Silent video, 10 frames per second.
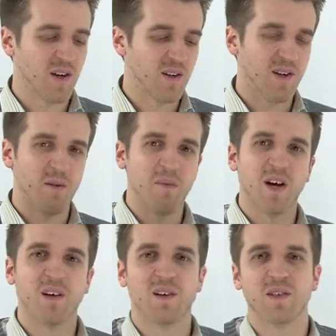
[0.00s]
I met
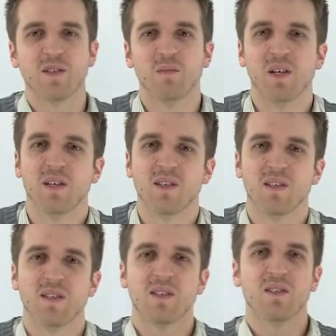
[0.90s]
a lot of the speakers
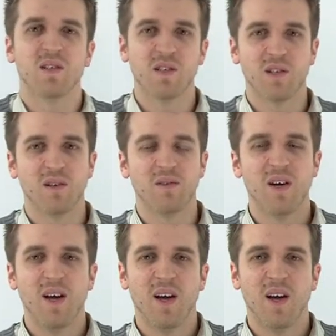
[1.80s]
at Searchlove,